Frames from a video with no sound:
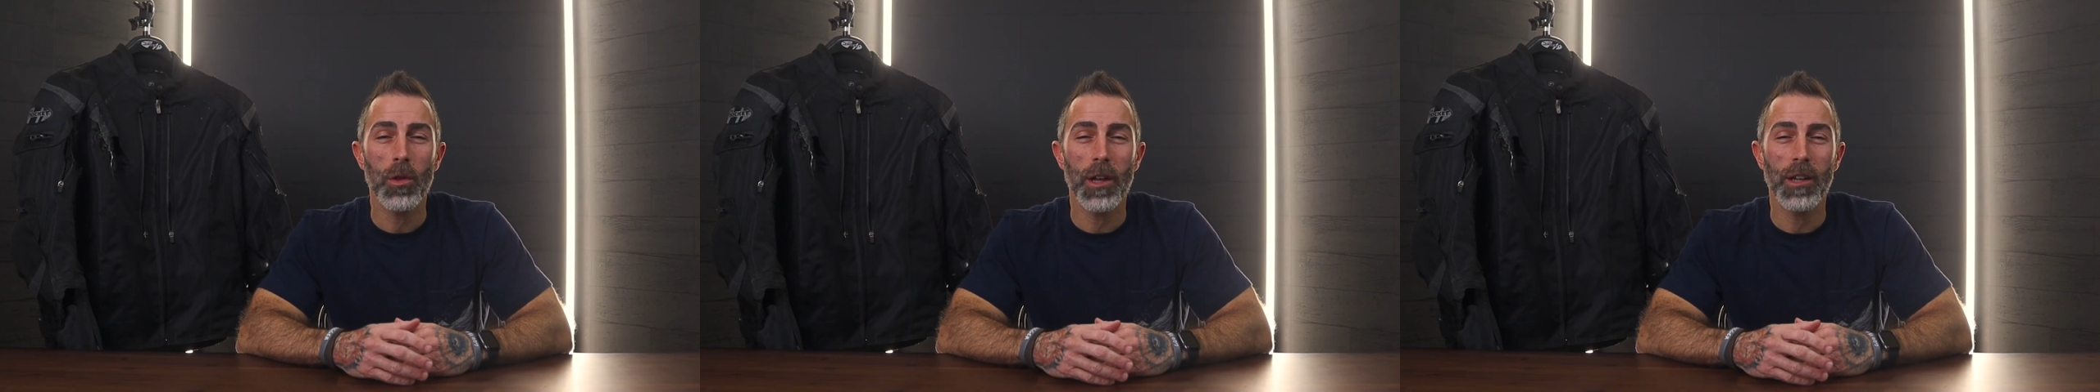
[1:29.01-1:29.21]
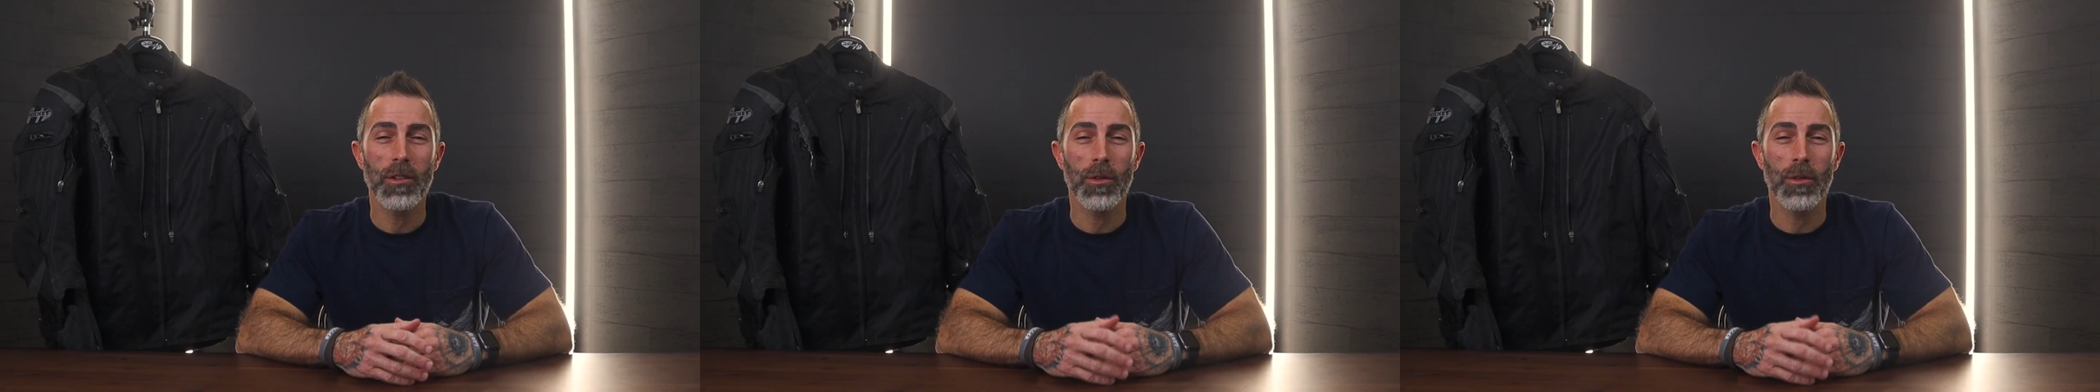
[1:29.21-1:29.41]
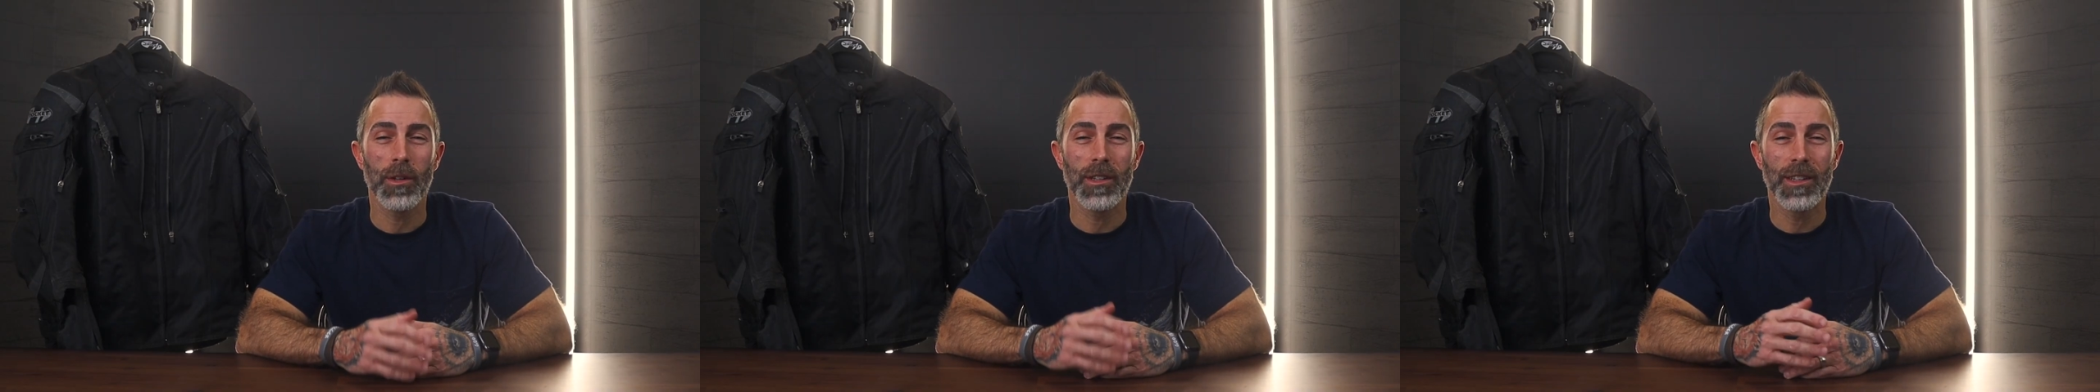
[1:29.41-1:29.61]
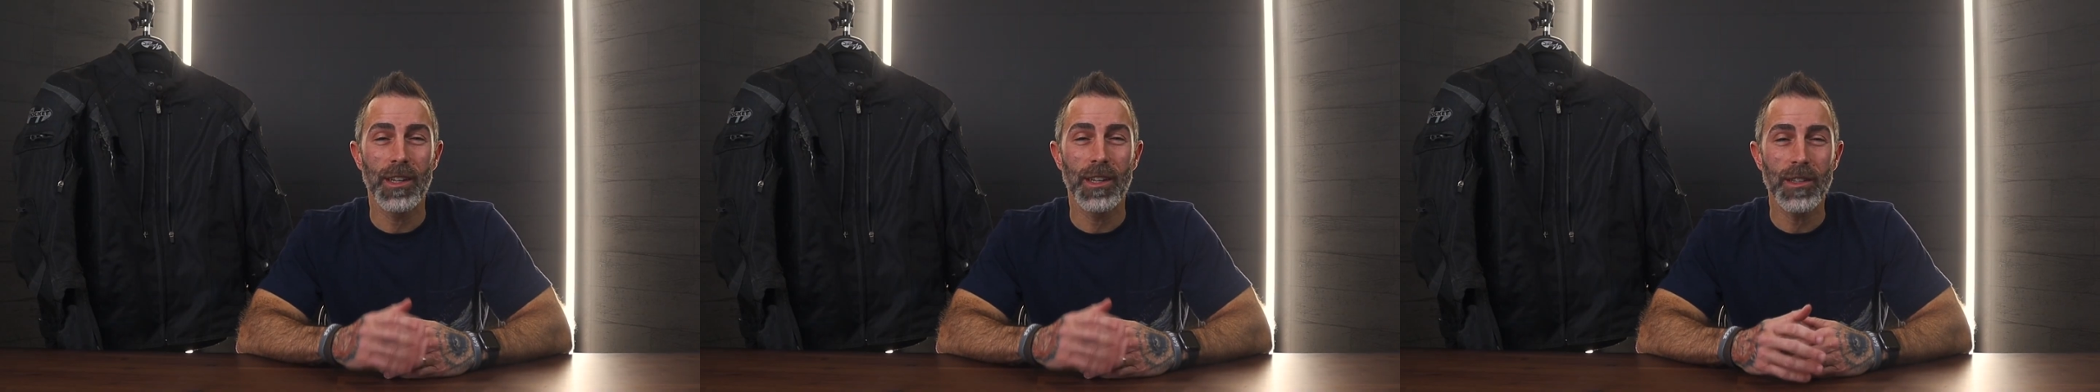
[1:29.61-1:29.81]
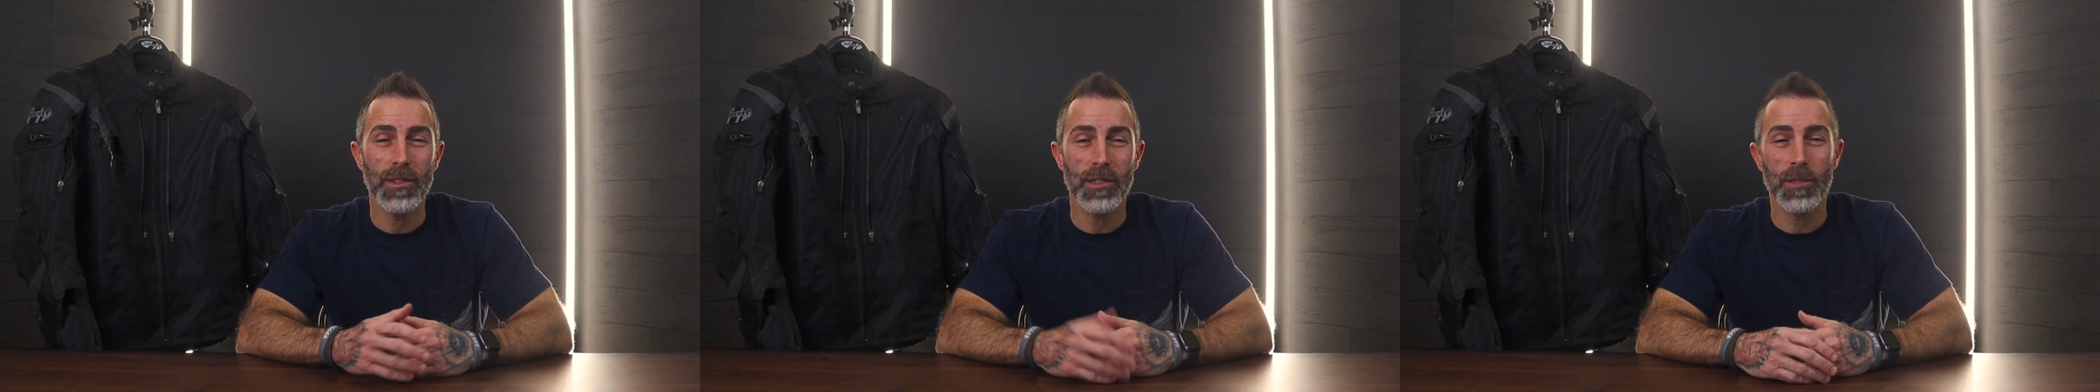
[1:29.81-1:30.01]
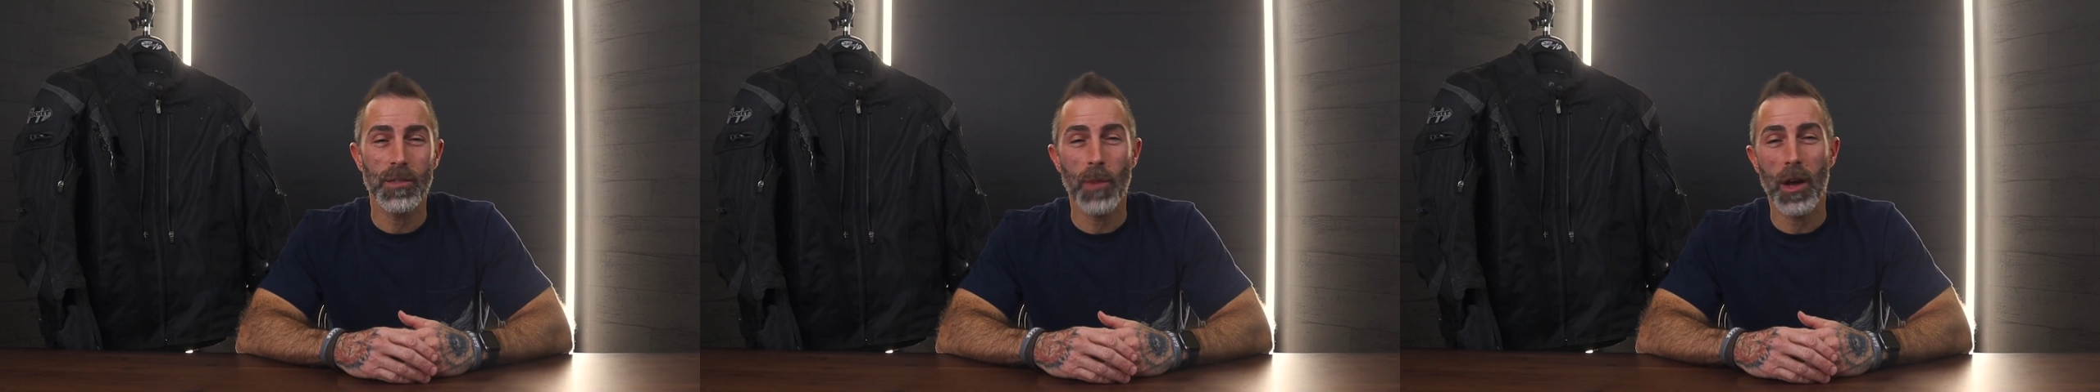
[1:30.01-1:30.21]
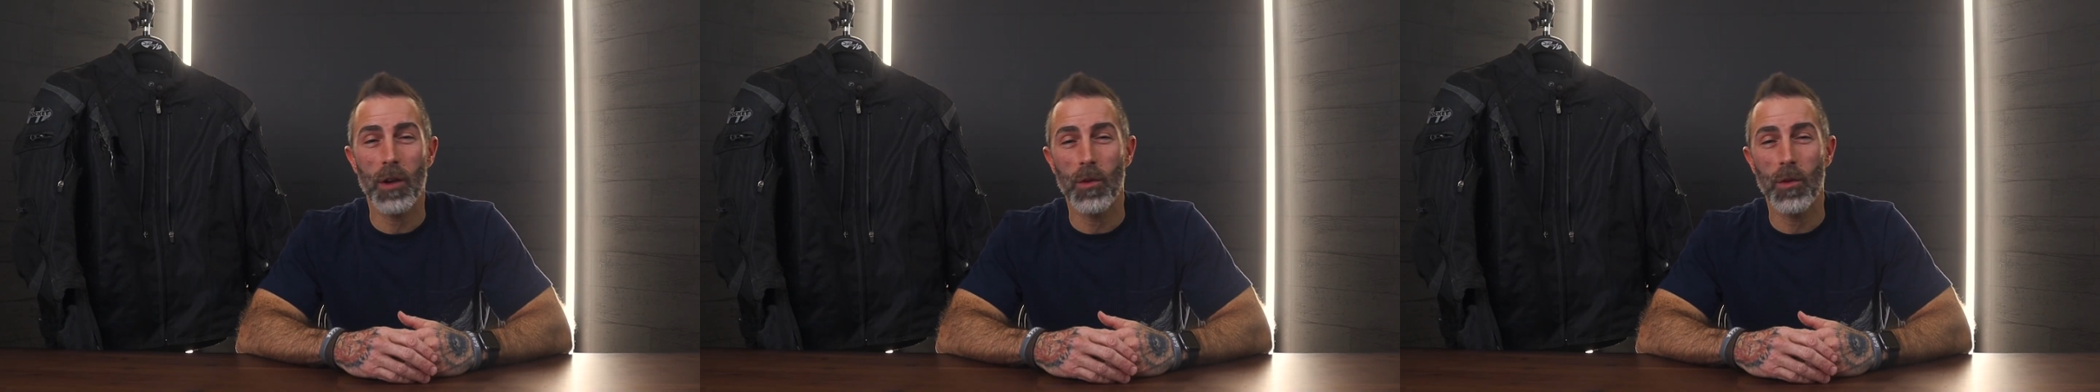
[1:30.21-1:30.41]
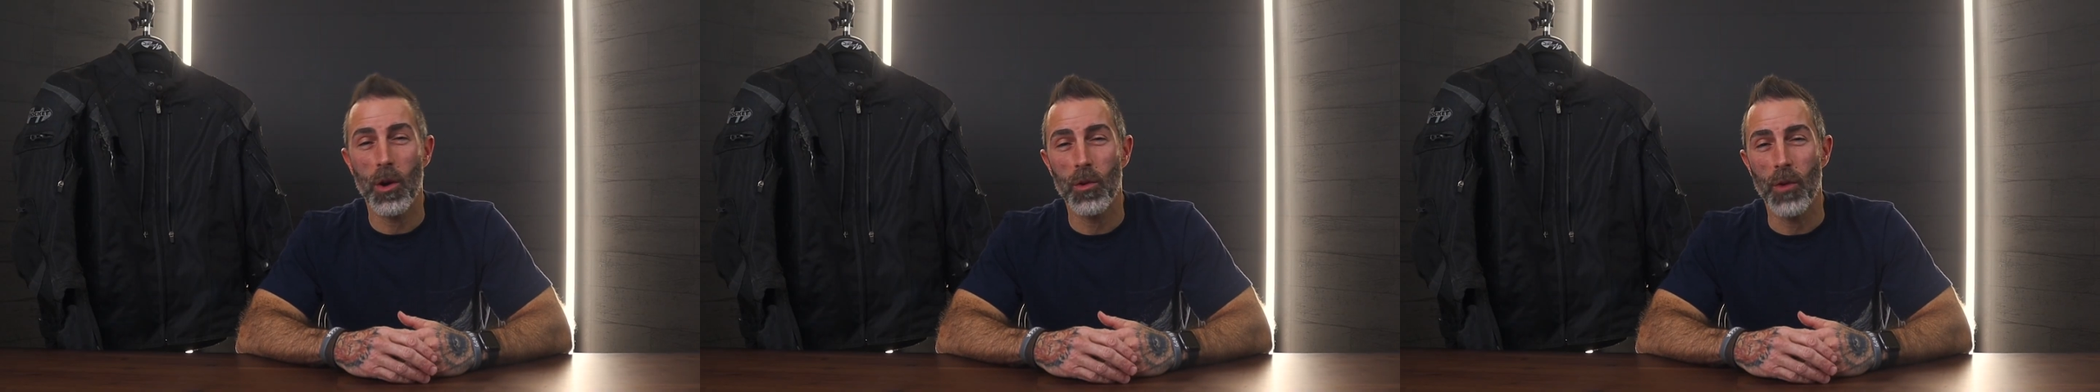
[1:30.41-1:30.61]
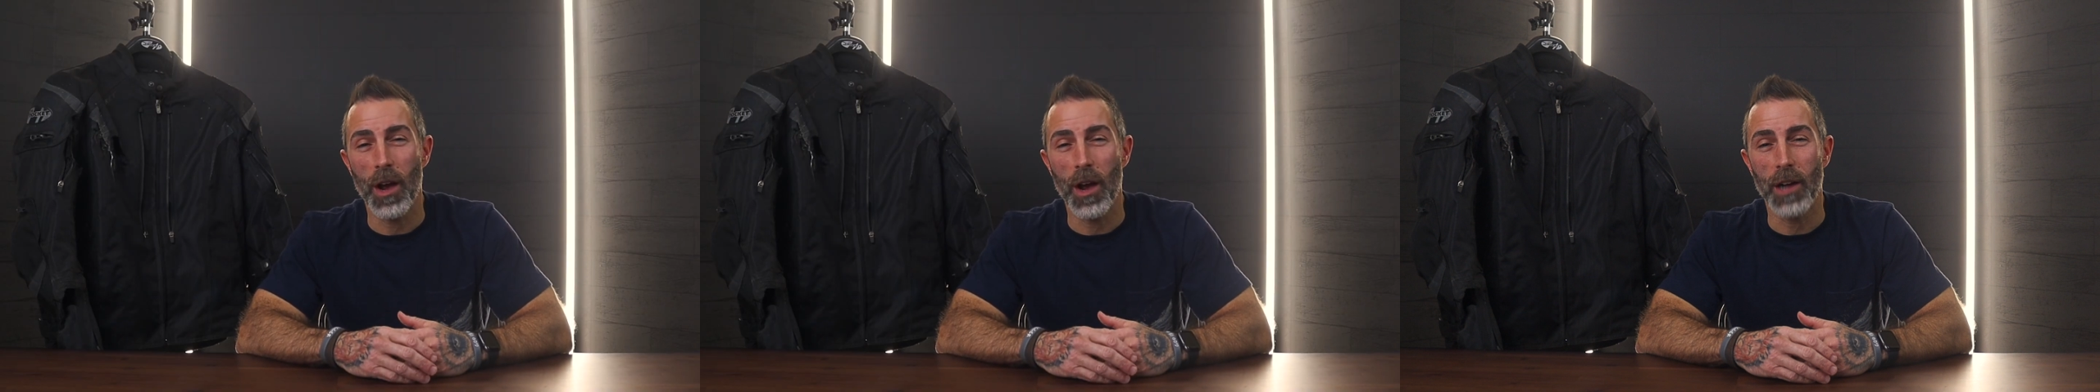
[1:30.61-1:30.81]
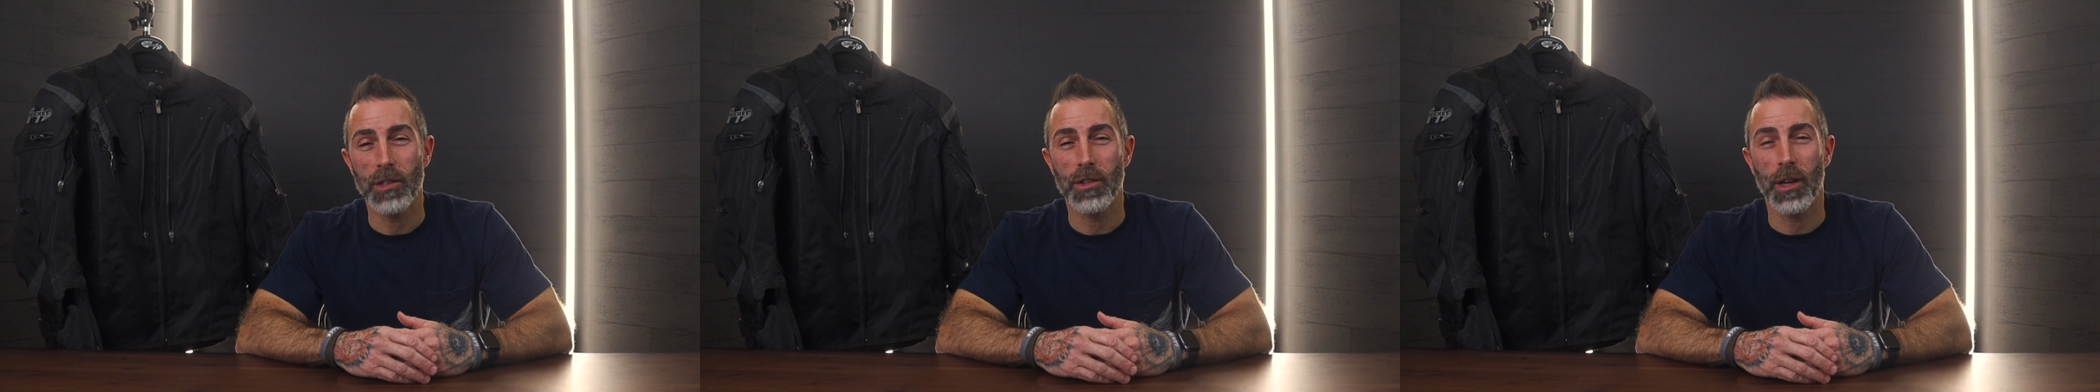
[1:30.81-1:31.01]
led to a decent spot of road
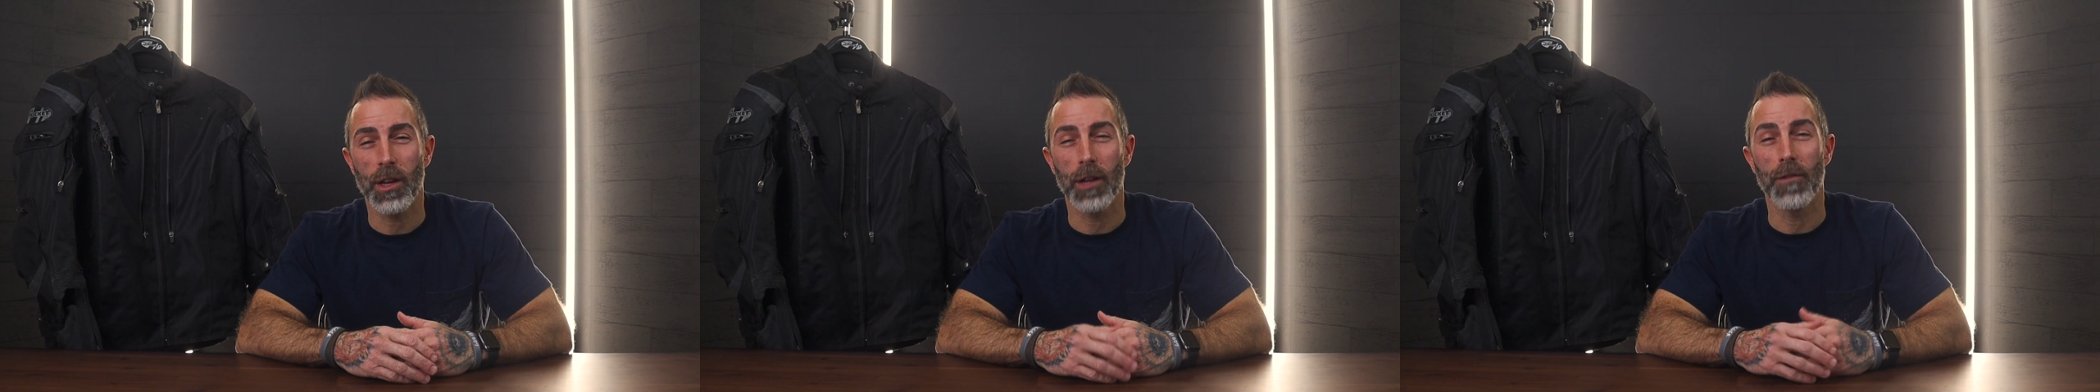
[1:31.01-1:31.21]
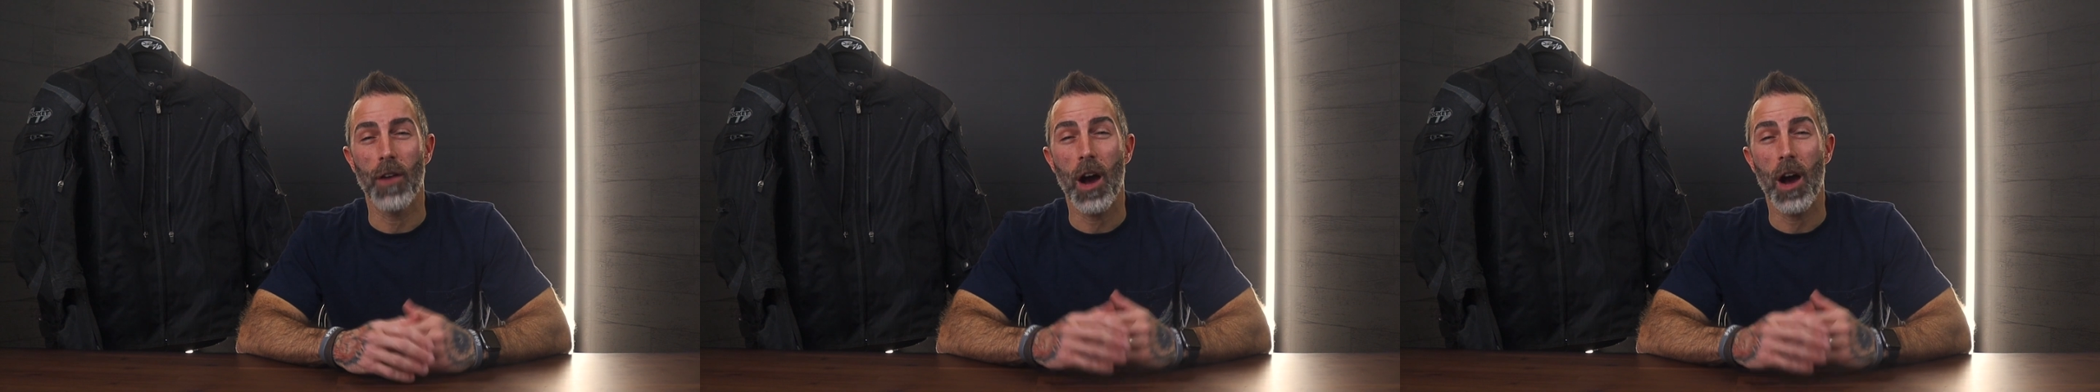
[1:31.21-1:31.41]
rash that could have